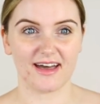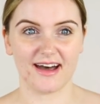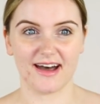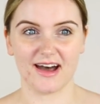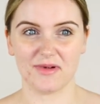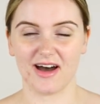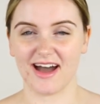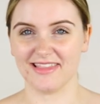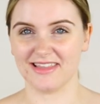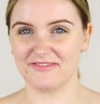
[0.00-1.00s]

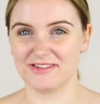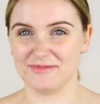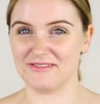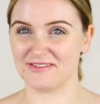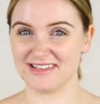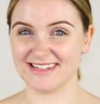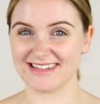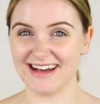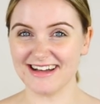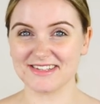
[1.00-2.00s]
I love to be really
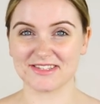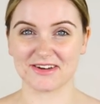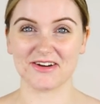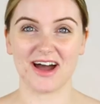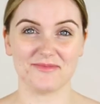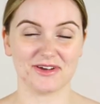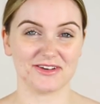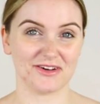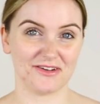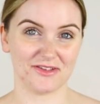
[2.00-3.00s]
dark, so I'm
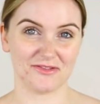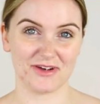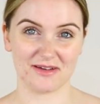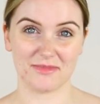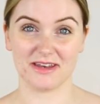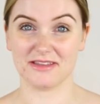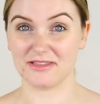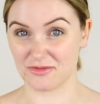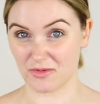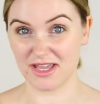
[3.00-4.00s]
going to go for the recommended
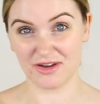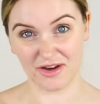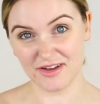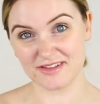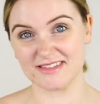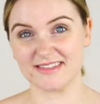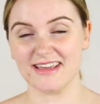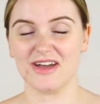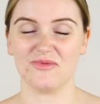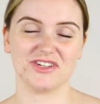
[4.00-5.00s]
3 coats,
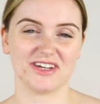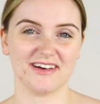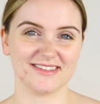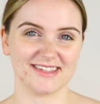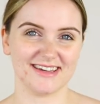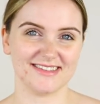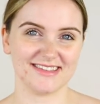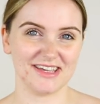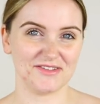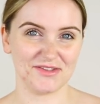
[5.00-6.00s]
which Elle
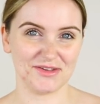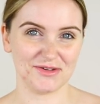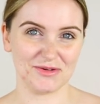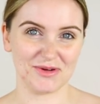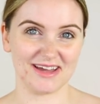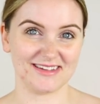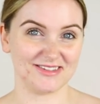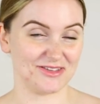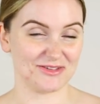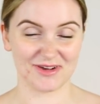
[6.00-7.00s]
says if you
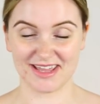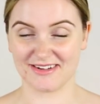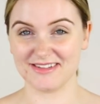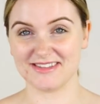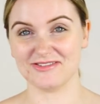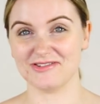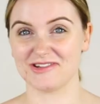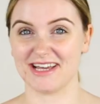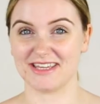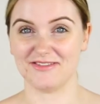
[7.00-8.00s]
do 3 coats, you'll
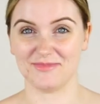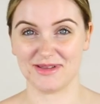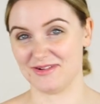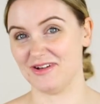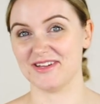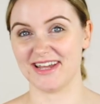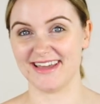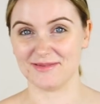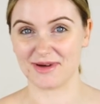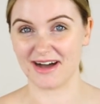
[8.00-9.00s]
look like you've been on
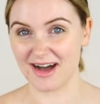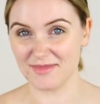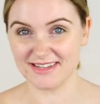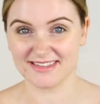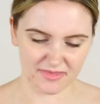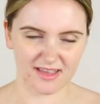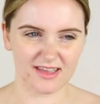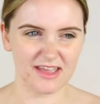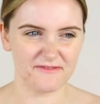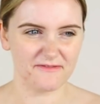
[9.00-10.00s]
holiday in the Bahamas.
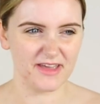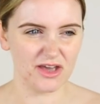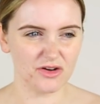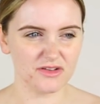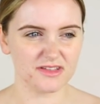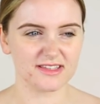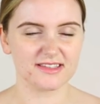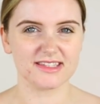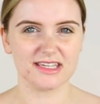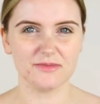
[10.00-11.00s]
It feels
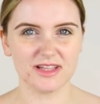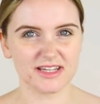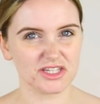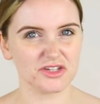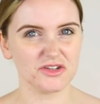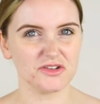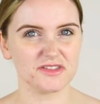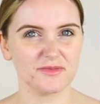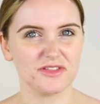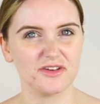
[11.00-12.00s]
similar to
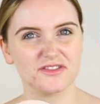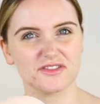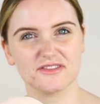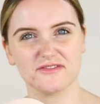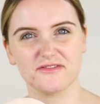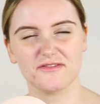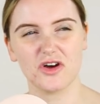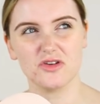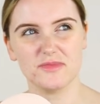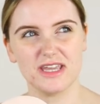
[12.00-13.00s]
some of those sorts of
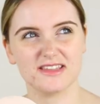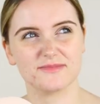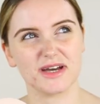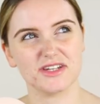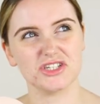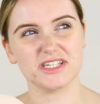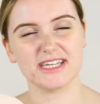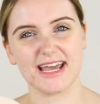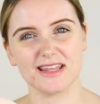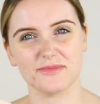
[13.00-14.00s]
foamy, spongy
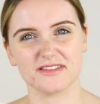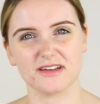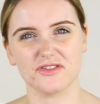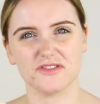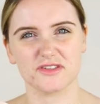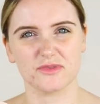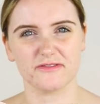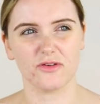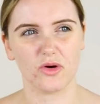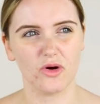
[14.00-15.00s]
tanning mitts I've used
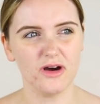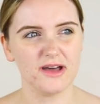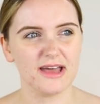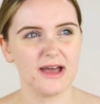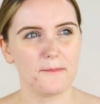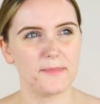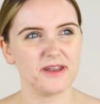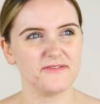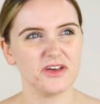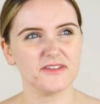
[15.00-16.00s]
before,
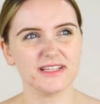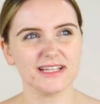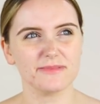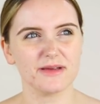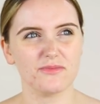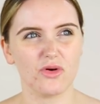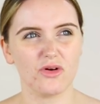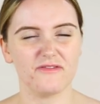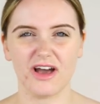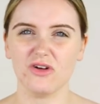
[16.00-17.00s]
but it feels a little bit
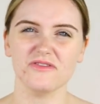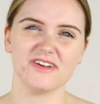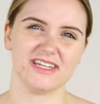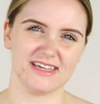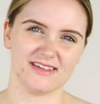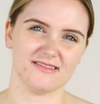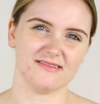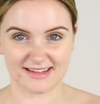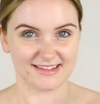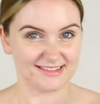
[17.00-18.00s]
more velvety.
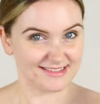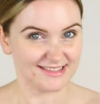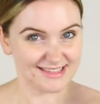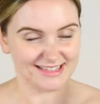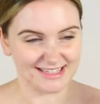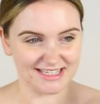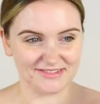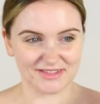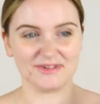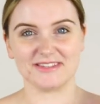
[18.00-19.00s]
I'm gonna
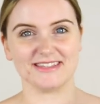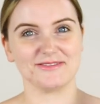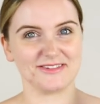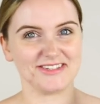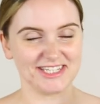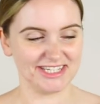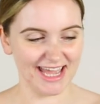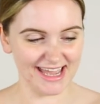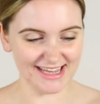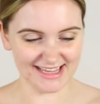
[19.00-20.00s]
give the mousse a little bit of a
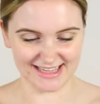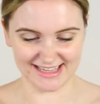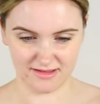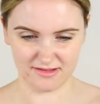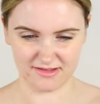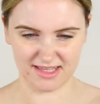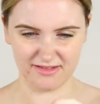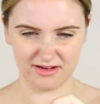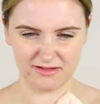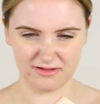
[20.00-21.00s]
shake. Let's just
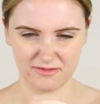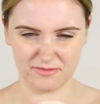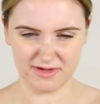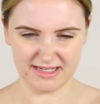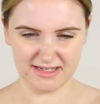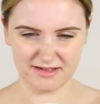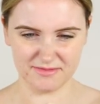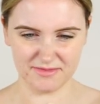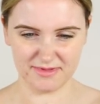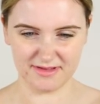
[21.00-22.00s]
give it a little pump.